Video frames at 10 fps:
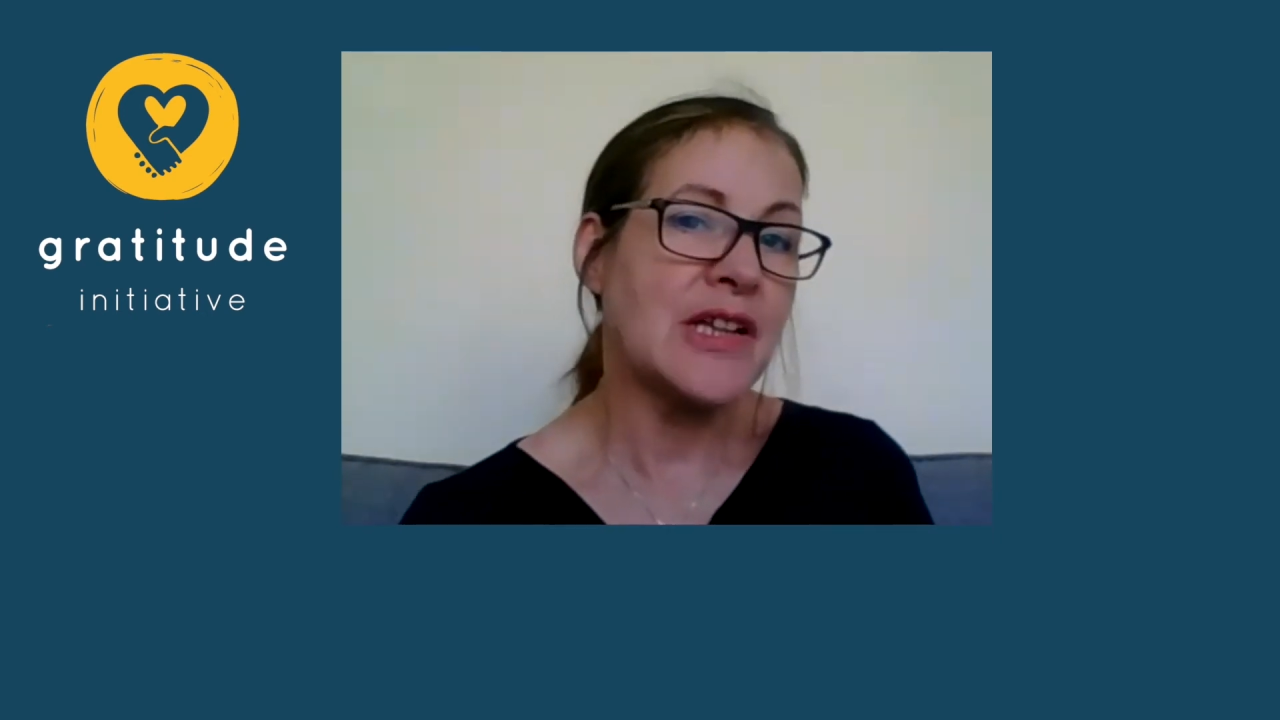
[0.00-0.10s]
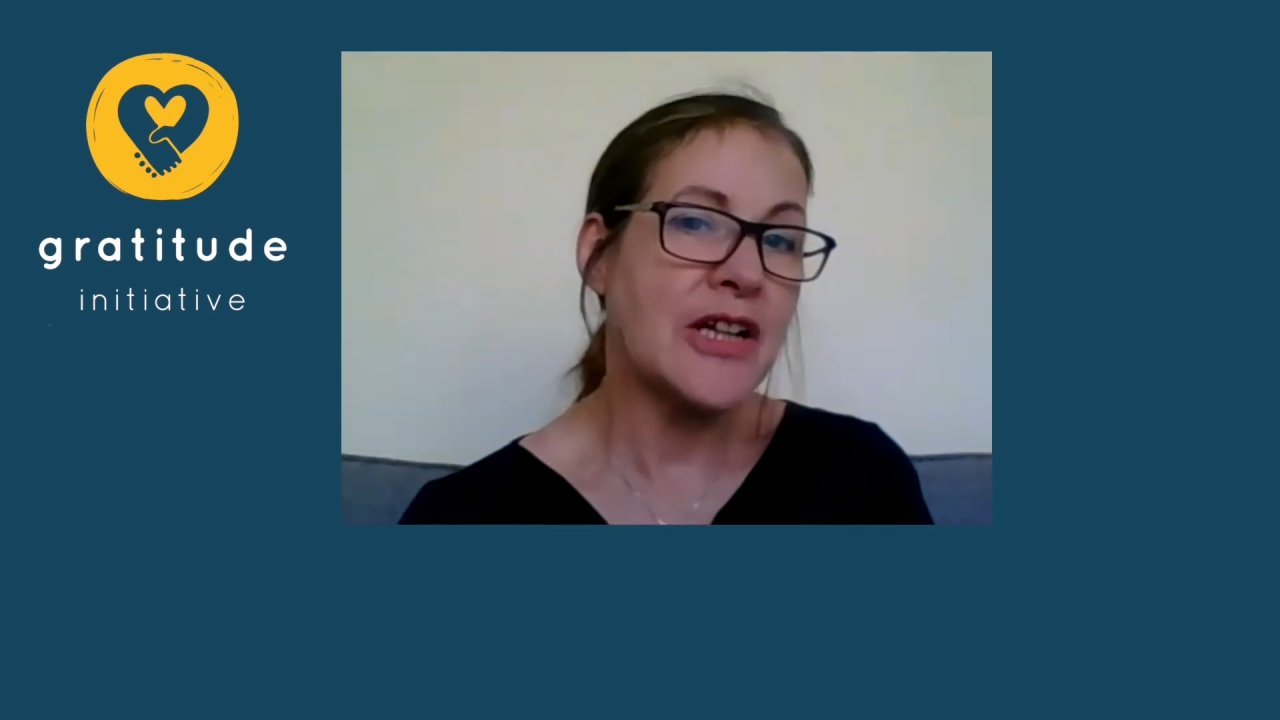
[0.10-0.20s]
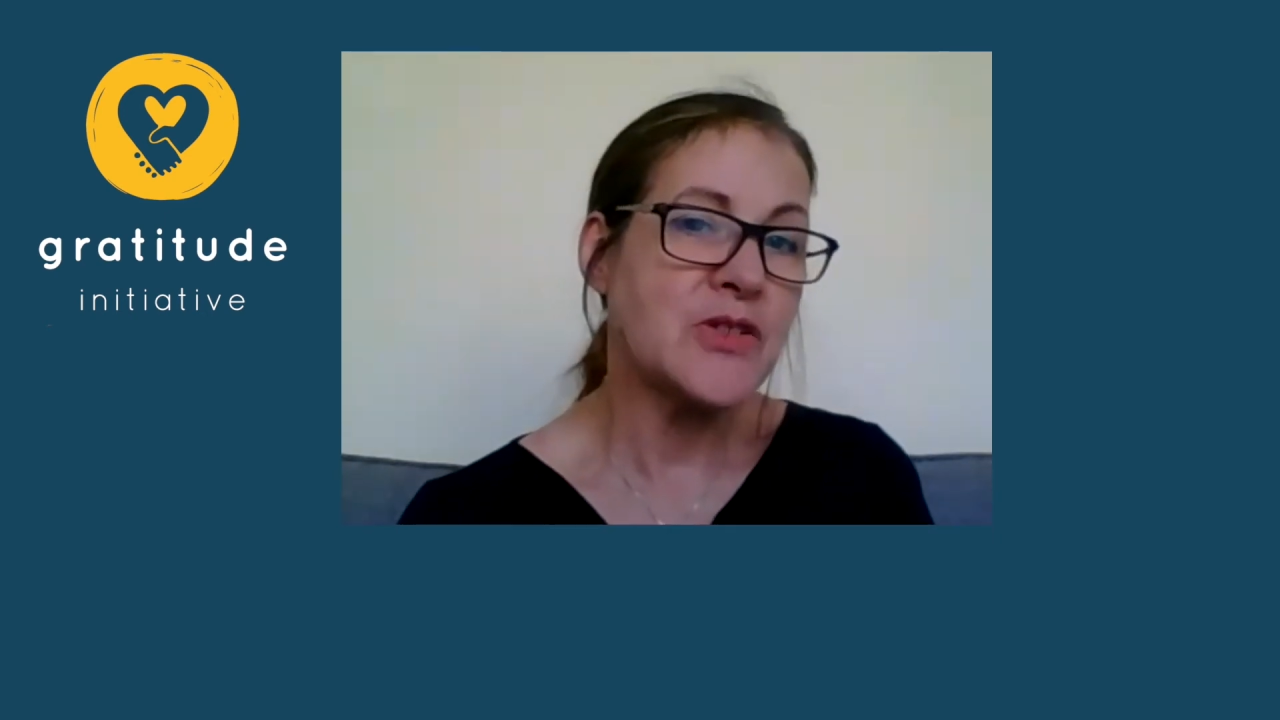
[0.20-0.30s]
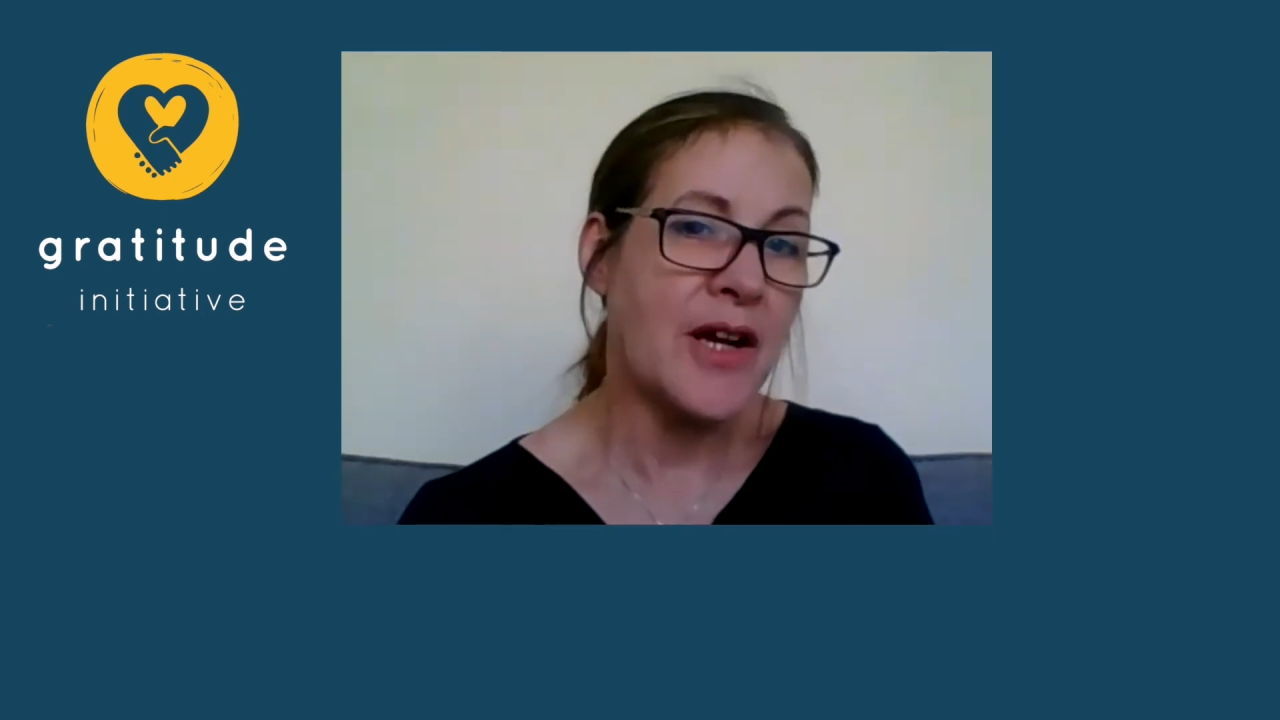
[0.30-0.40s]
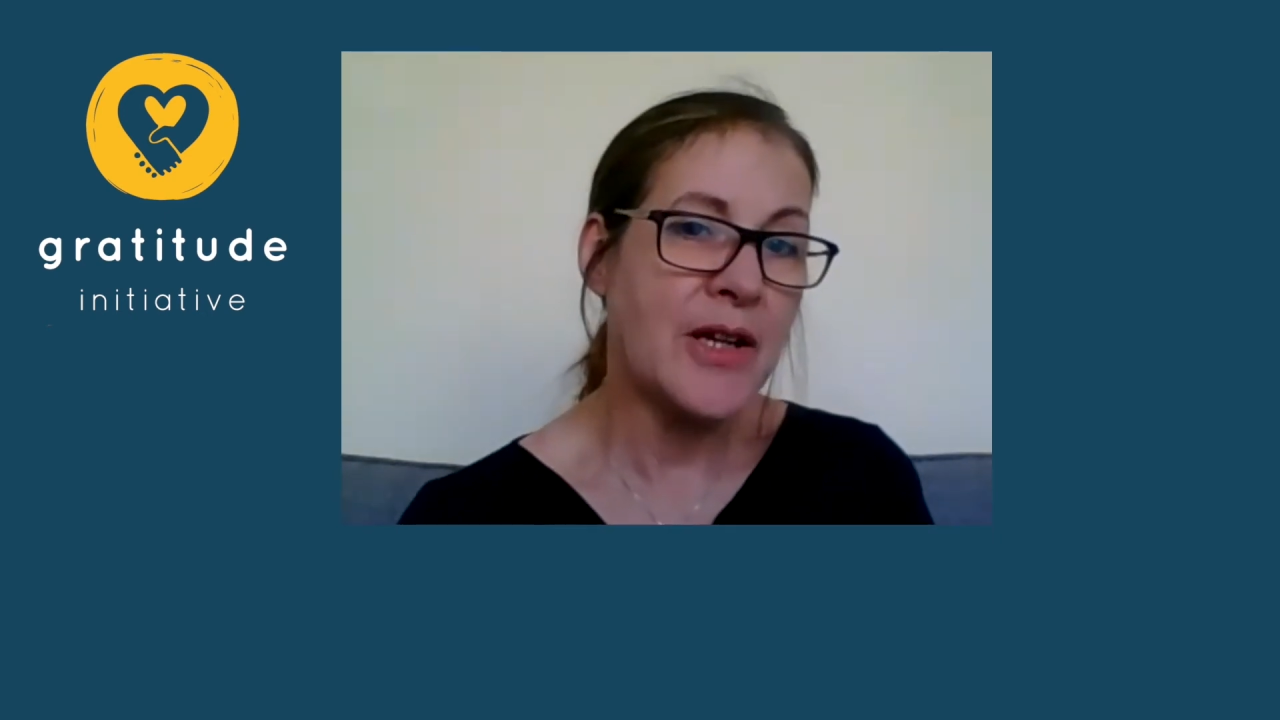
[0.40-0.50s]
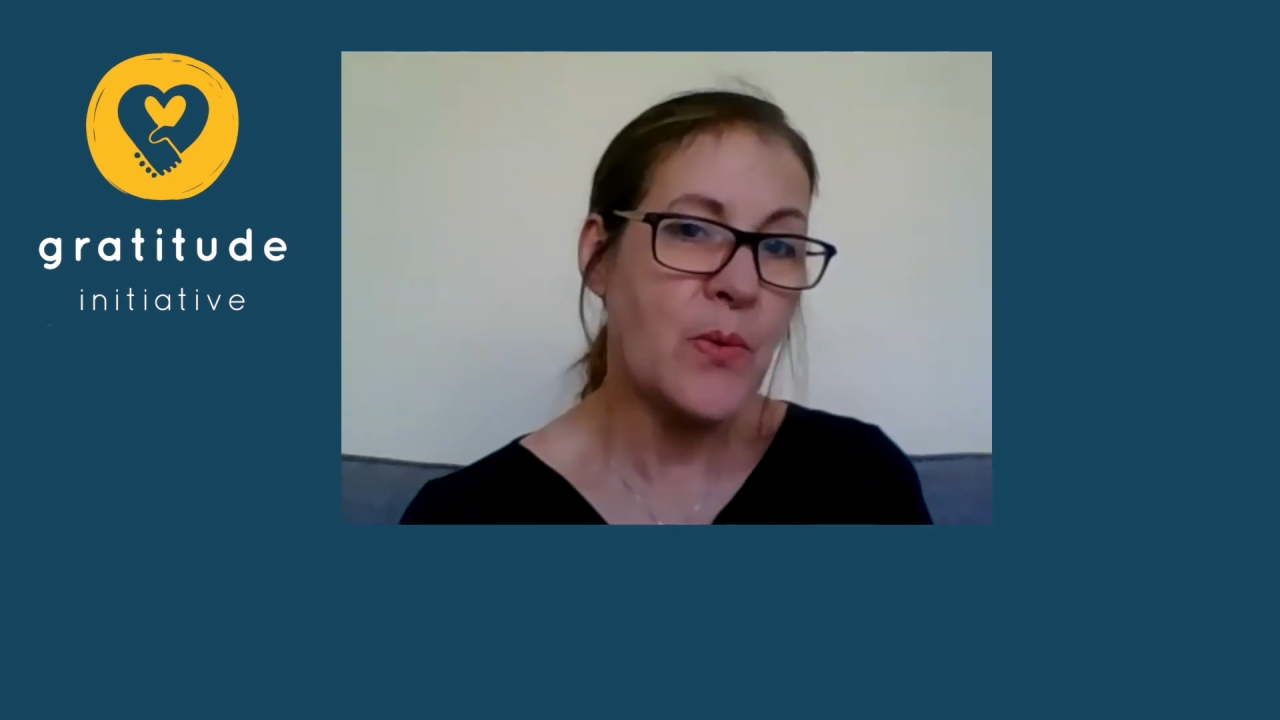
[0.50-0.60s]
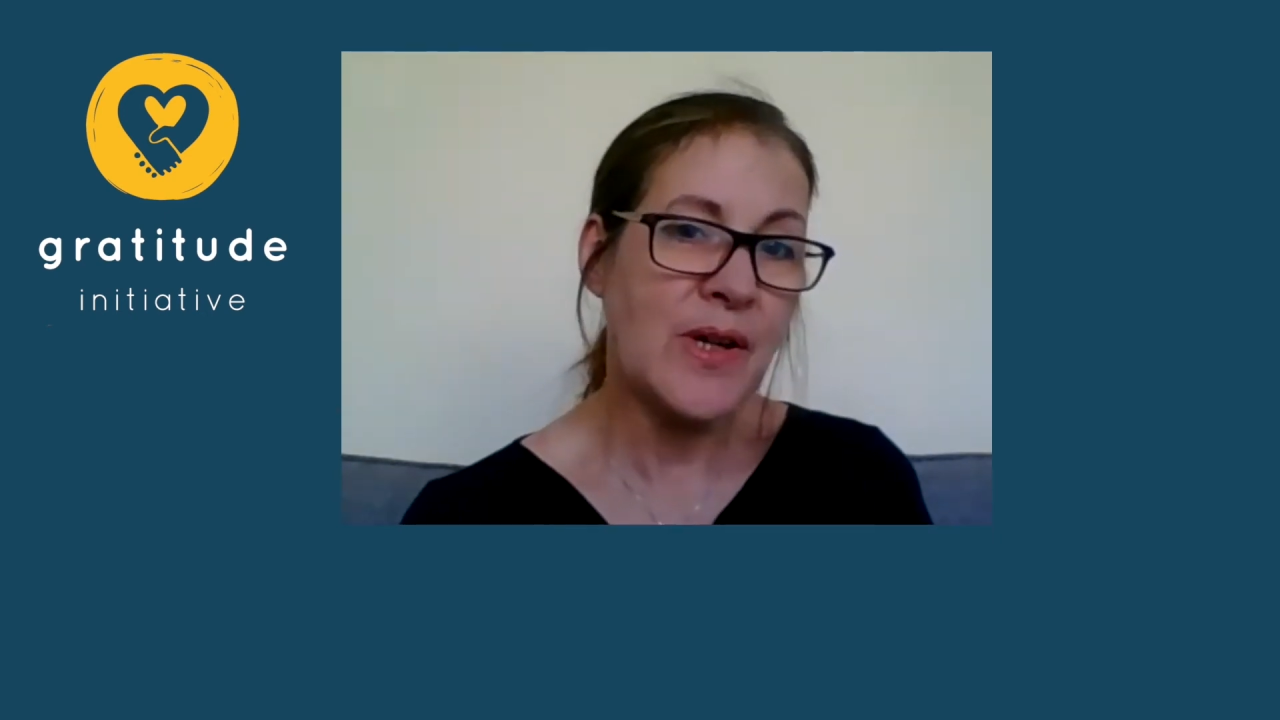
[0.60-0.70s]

electronic